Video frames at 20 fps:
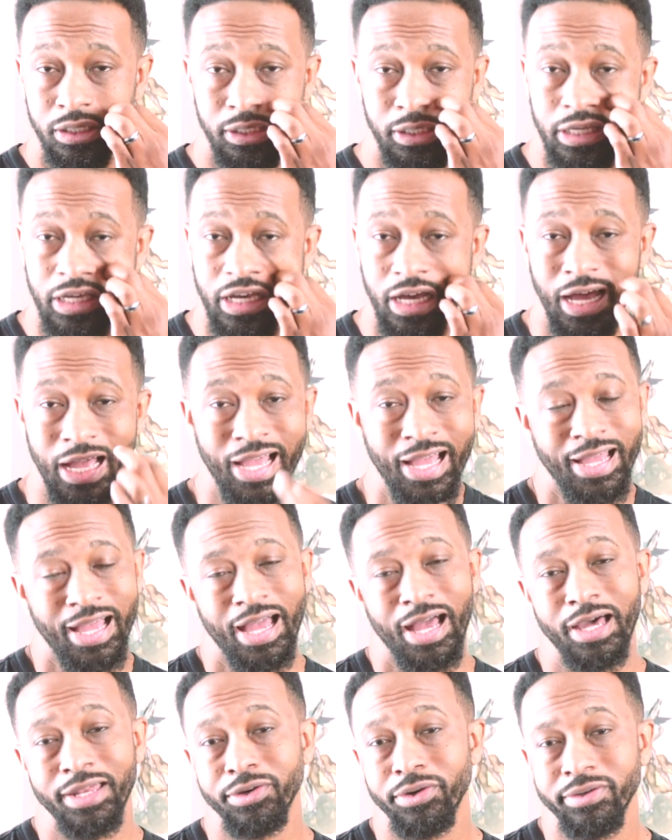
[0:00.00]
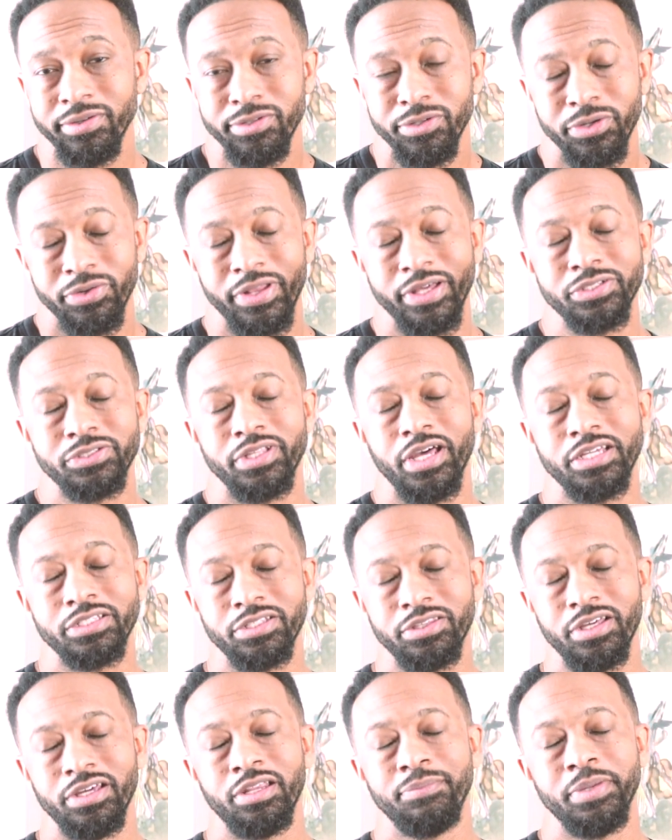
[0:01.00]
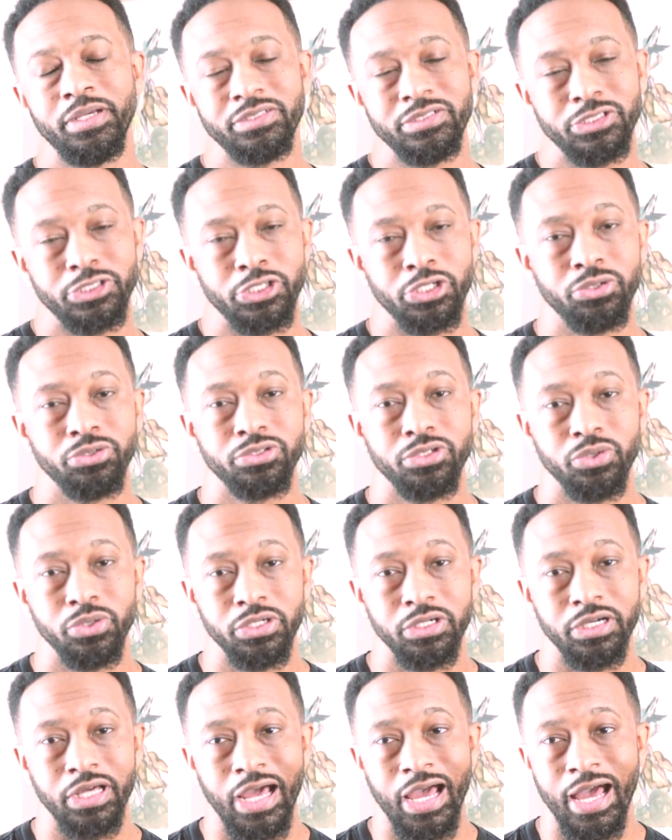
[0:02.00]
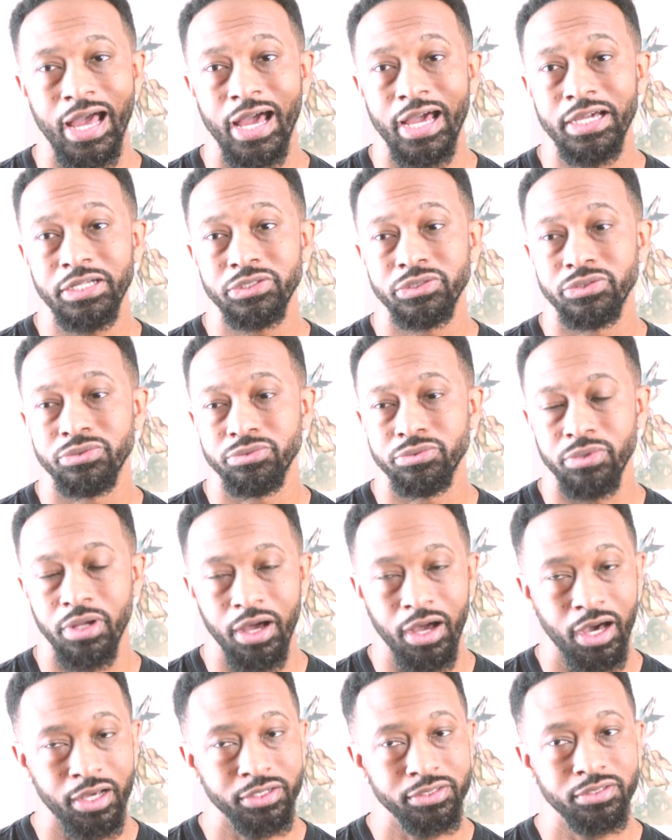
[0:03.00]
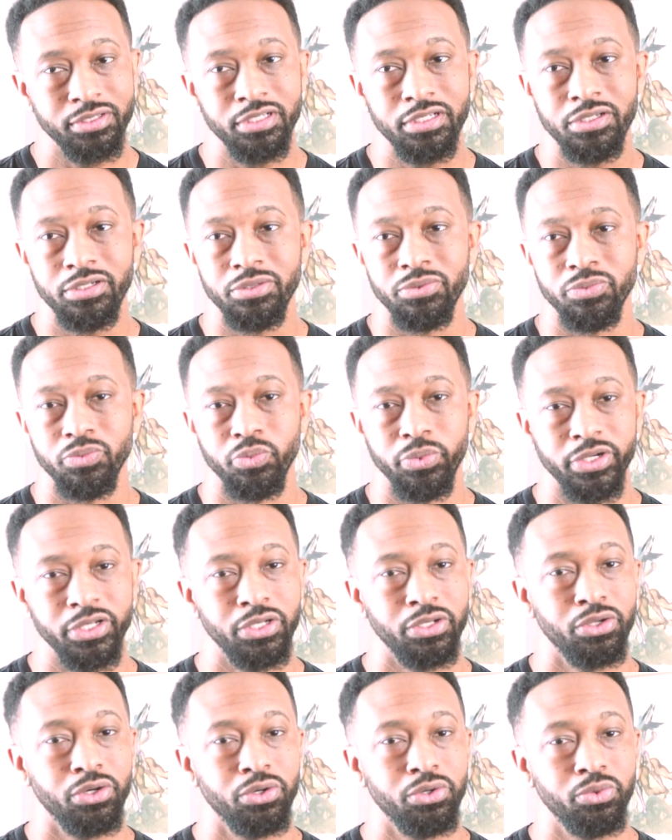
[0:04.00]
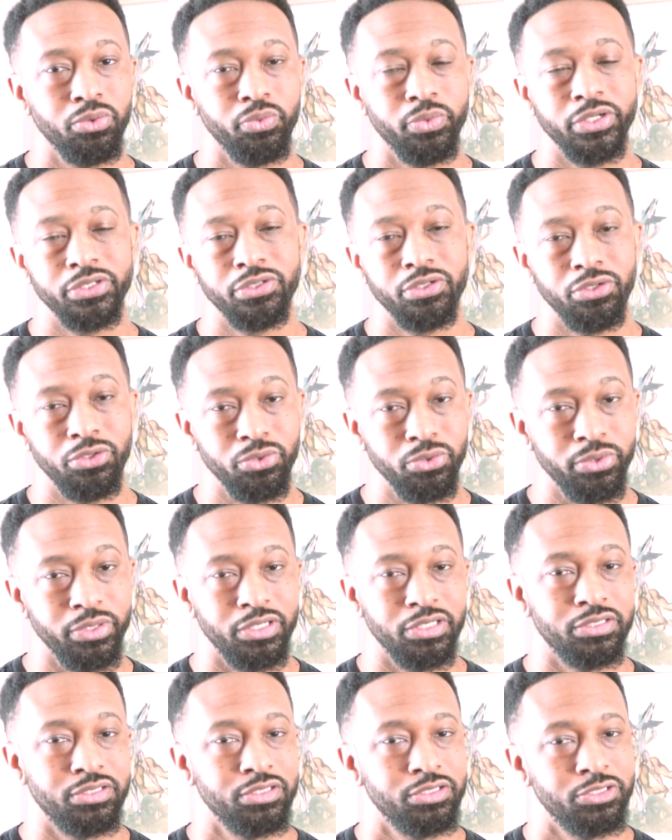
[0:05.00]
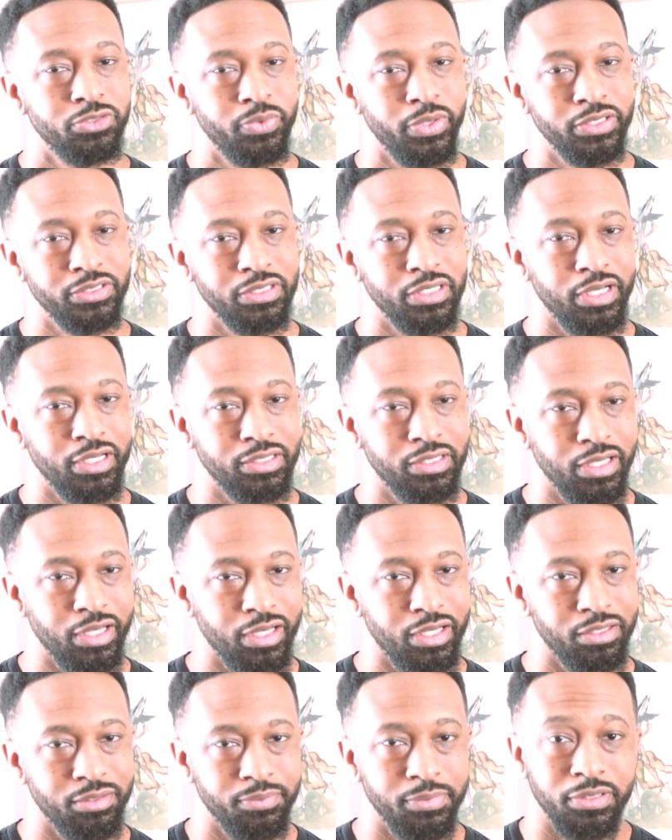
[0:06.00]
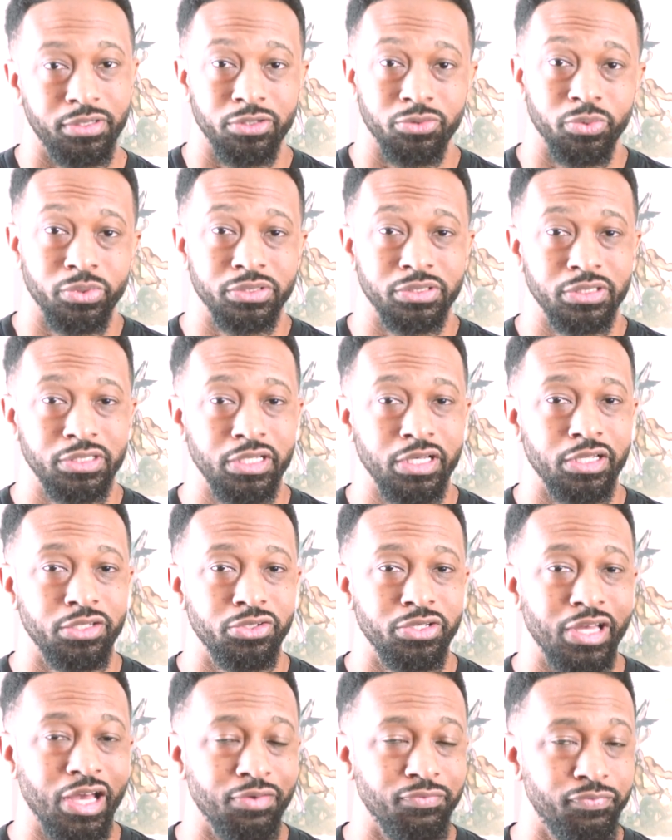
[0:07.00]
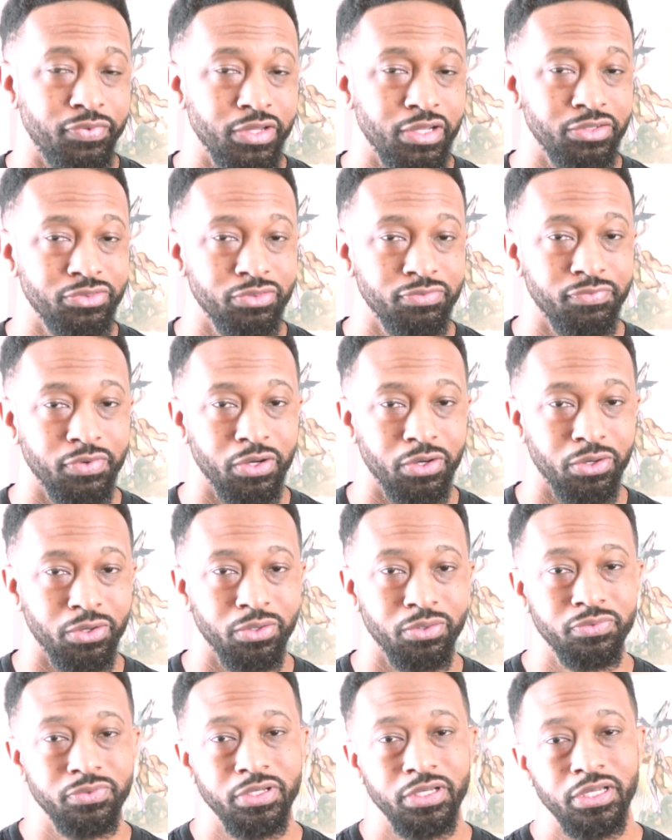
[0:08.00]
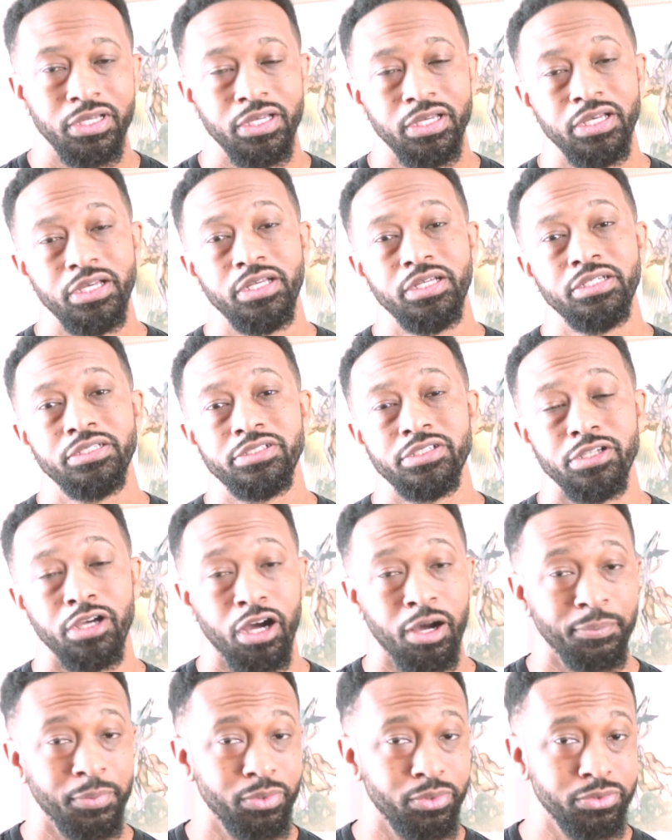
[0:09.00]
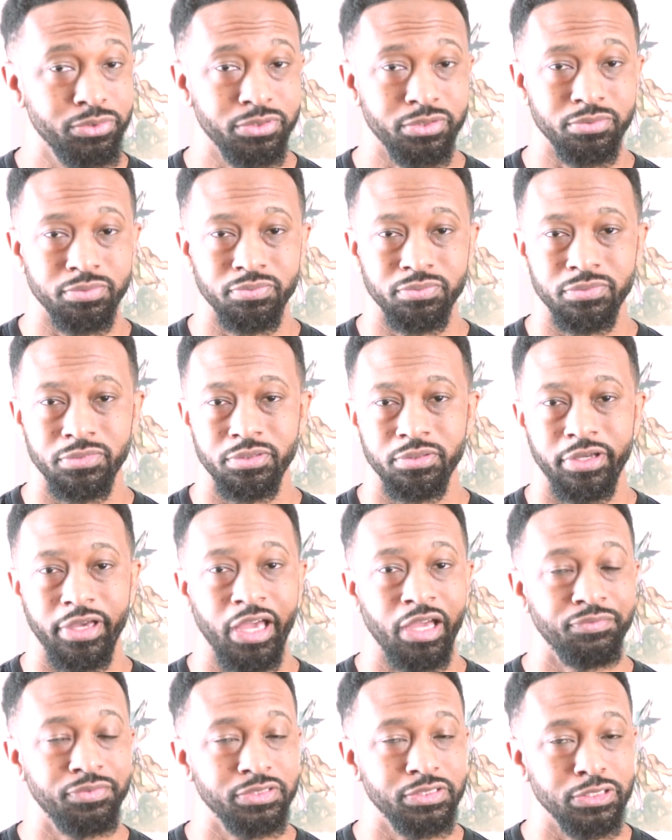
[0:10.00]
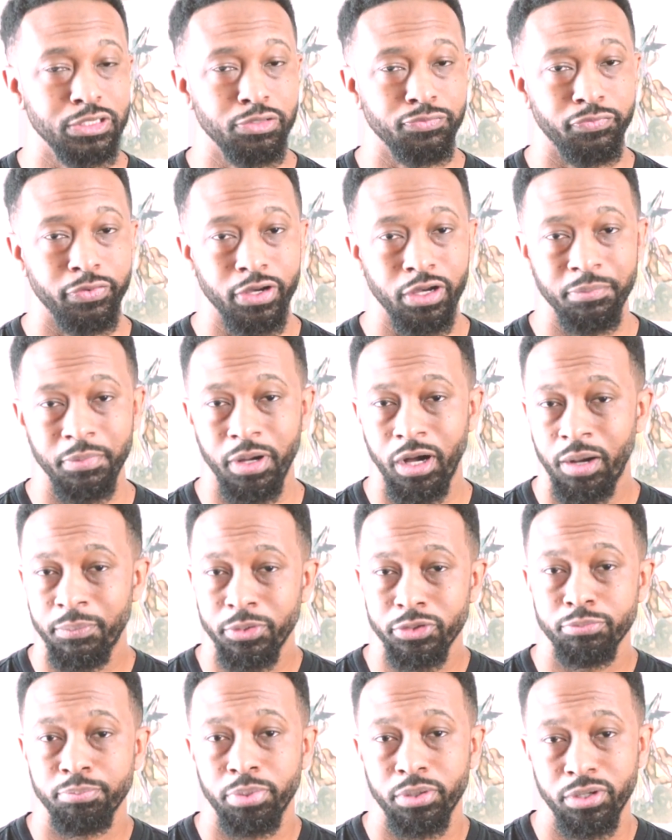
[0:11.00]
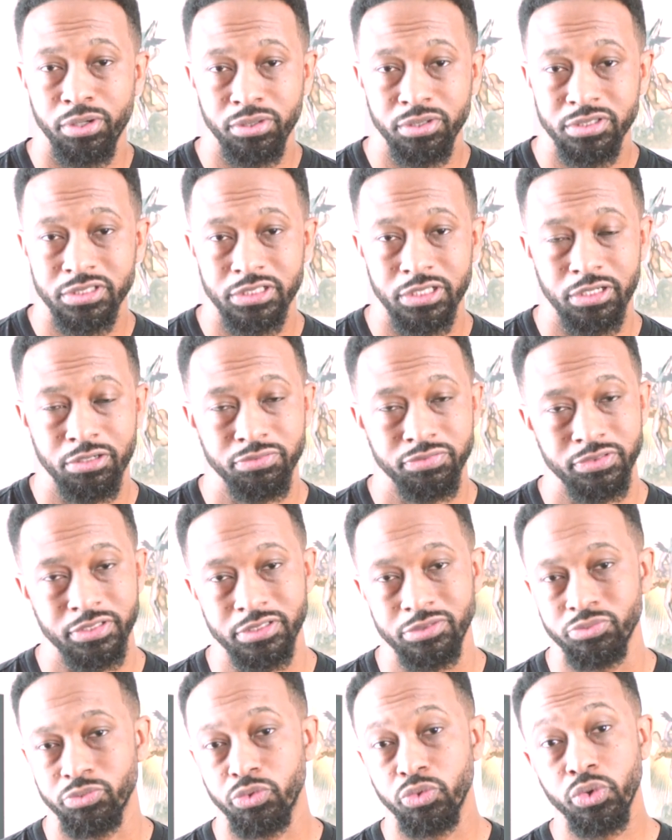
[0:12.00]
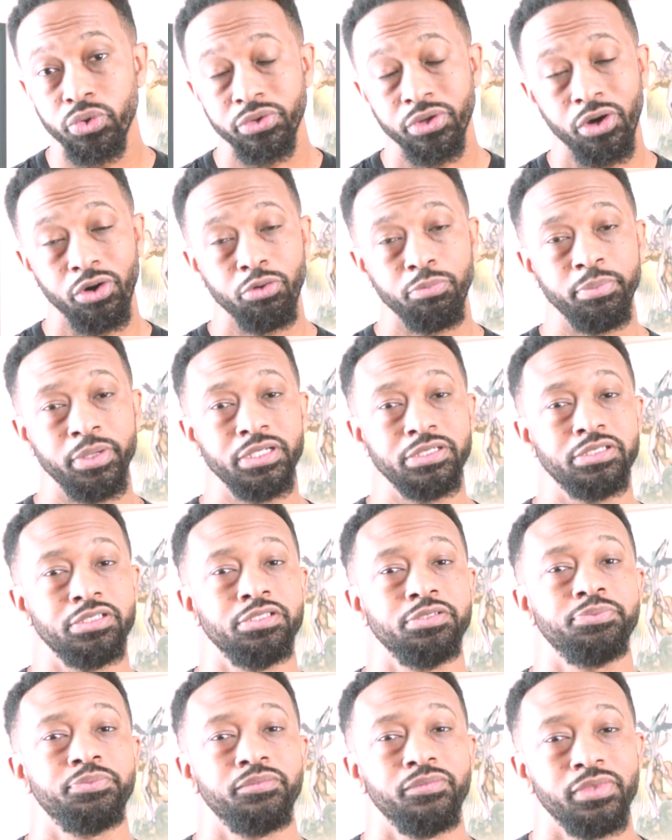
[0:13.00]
yeah, I don't, that's the thing that makes this show so good. I honestly wouldn't know what to do in a situation like that, because once again, you got feelings involved. She almost gave herself up, almost burned herself, just ruined the whole mission.